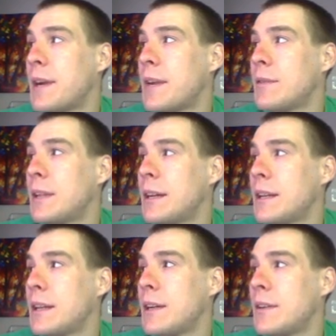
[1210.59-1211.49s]
brown
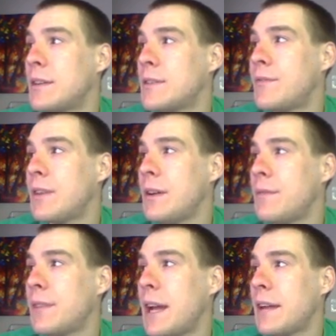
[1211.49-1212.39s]
line here, is very
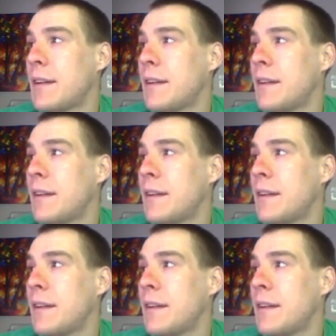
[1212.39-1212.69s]
flat.